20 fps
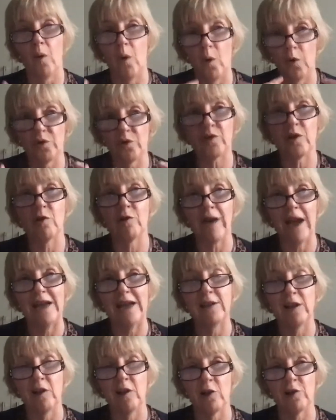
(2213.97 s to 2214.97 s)
also
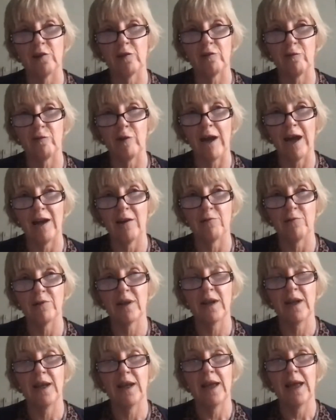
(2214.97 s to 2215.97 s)
gained a lot of ground.
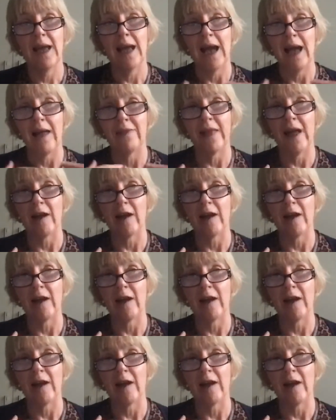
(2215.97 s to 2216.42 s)
And